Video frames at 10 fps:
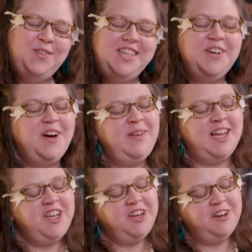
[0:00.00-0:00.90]
So, I
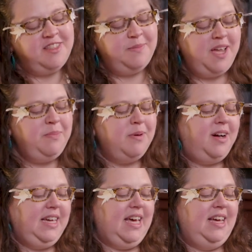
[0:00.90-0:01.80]
mean, the paper
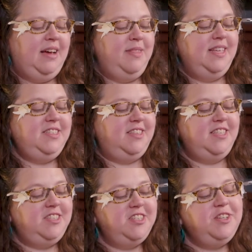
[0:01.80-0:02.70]
maquette,
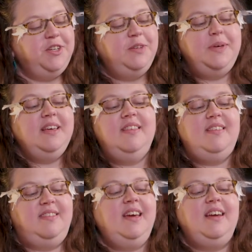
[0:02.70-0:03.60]
this just could be the
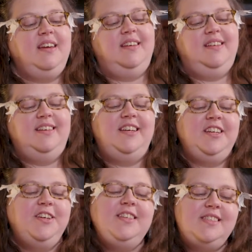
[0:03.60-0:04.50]
thing. It
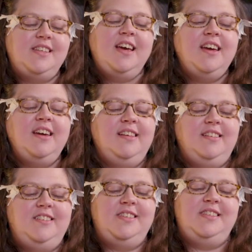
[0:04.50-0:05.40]
could stay
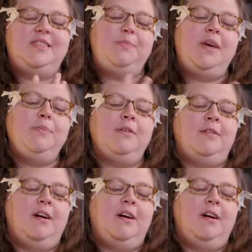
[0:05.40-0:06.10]
just this paper